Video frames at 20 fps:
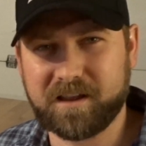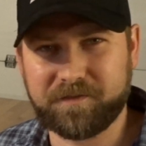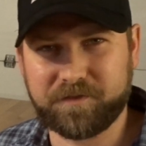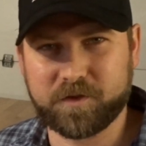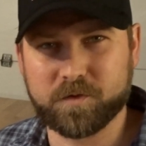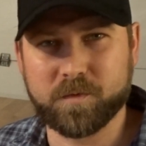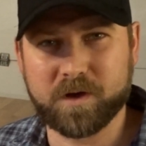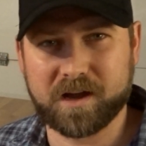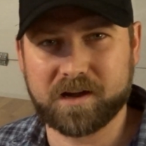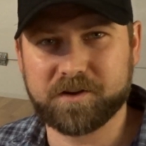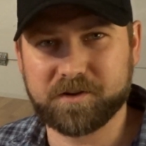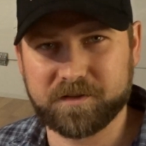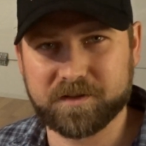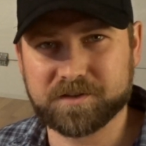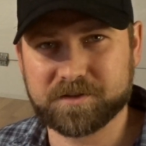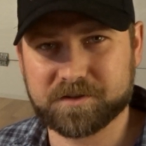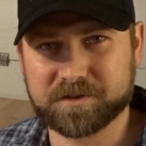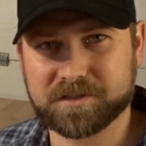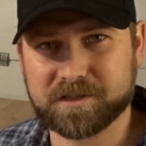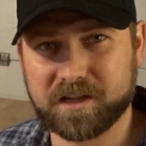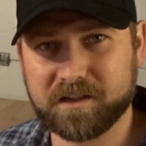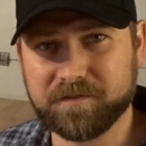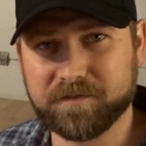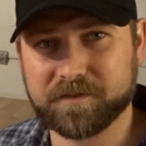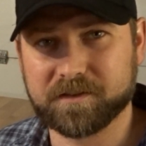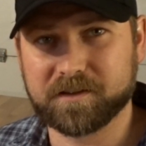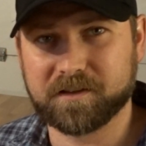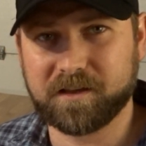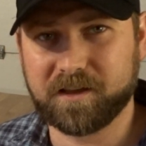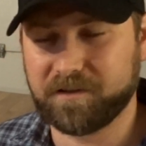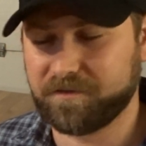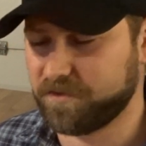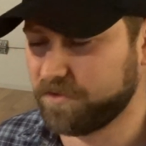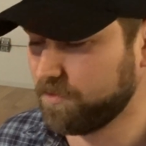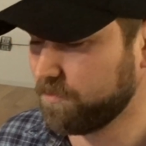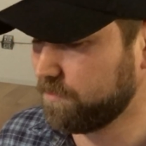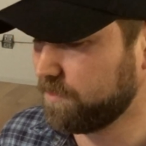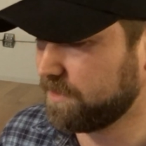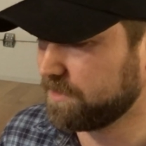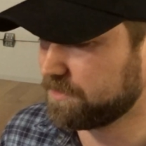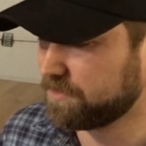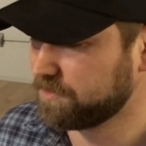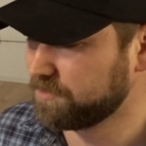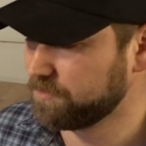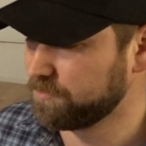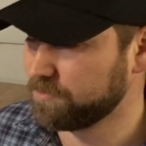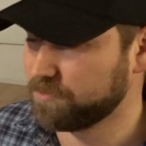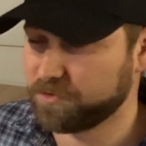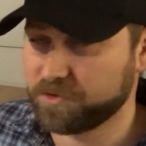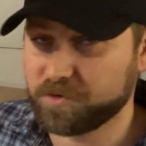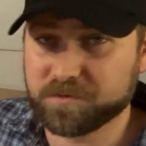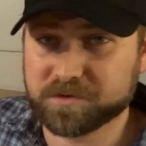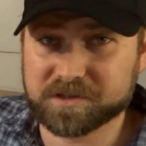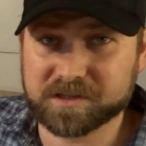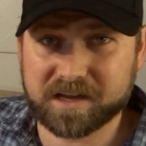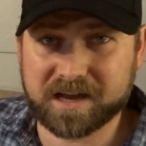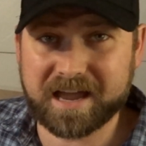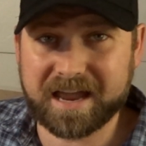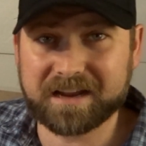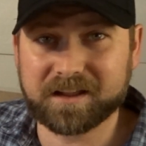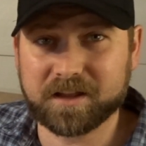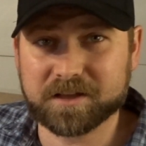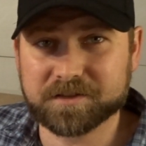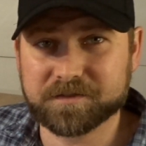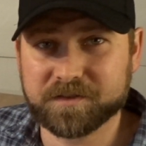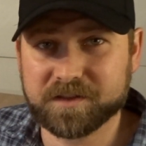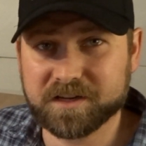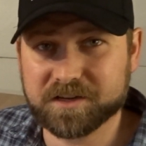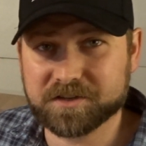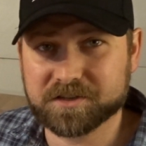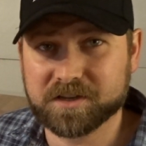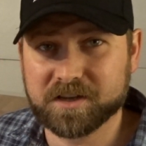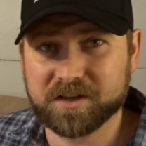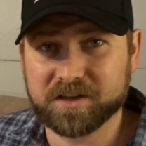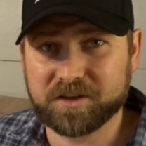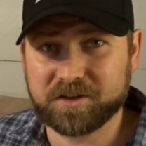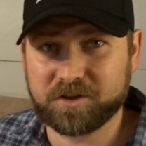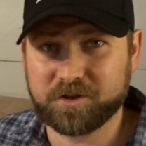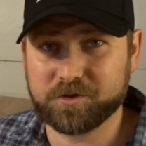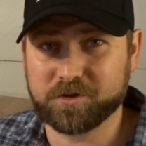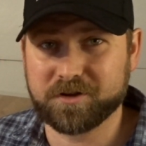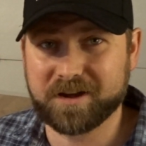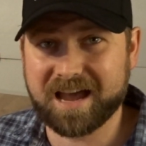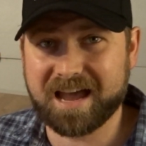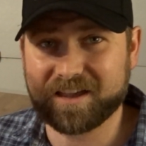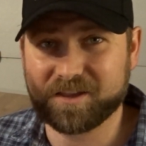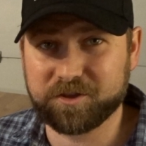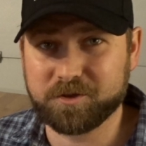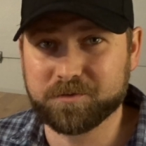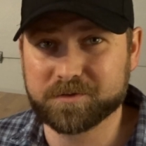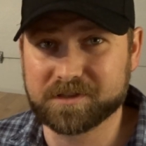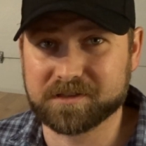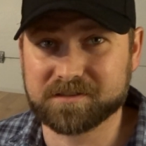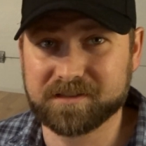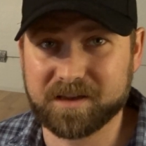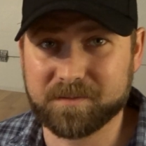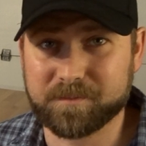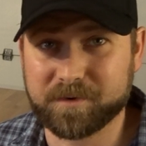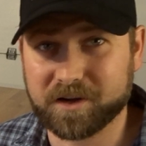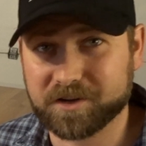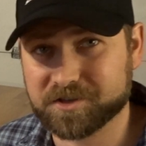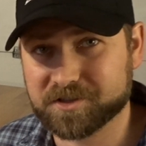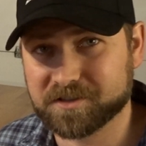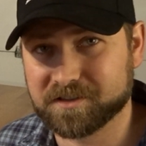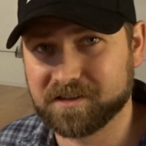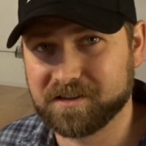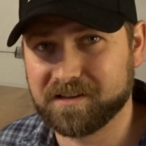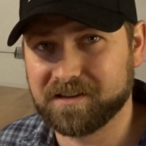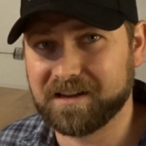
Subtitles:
if you want to do this yourself, if you want to use the high gloss finish, you do not use the same brush.